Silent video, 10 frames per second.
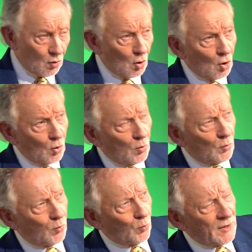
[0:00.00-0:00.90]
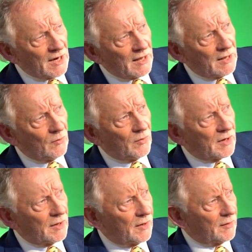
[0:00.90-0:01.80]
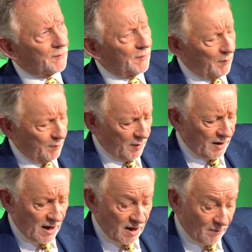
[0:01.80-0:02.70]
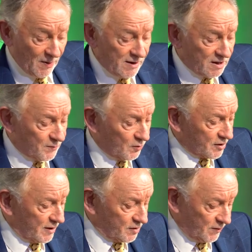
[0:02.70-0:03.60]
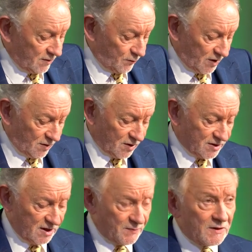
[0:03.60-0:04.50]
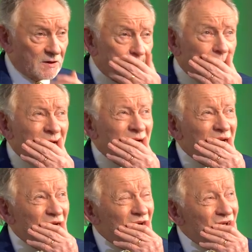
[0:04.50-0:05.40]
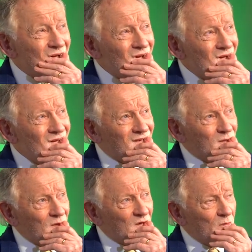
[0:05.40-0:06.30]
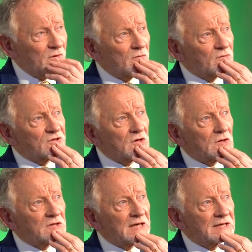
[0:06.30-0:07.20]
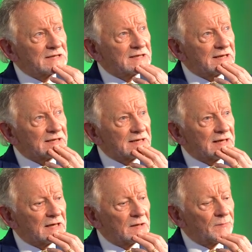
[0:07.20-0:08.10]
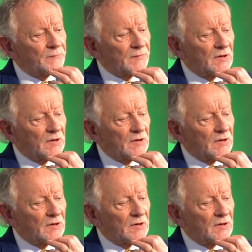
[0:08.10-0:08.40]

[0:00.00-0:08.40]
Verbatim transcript: know, when I when um, I, I, I play this most nights when I'm when I'm on stage because uh, it's it's one of those songs that that um,